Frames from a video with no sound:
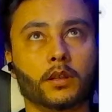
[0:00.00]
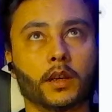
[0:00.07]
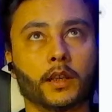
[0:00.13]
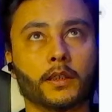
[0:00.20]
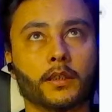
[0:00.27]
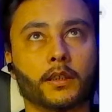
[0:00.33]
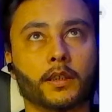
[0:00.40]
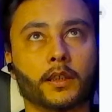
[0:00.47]
I
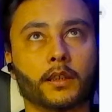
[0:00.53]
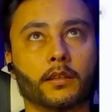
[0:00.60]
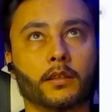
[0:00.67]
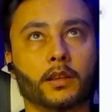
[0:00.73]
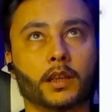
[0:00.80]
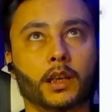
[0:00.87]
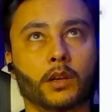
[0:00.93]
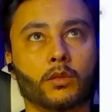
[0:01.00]
think
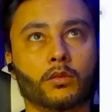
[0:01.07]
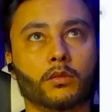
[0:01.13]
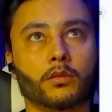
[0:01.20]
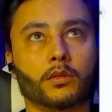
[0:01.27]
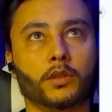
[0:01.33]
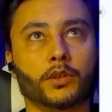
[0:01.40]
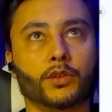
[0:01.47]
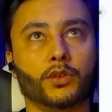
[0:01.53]
now
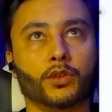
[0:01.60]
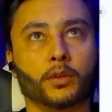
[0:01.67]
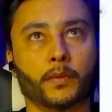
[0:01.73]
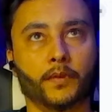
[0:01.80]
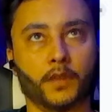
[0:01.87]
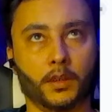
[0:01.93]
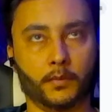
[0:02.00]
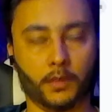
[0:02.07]
it should be
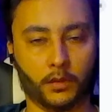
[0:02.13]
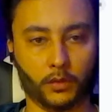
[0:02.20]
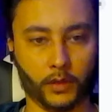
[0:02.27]
visible.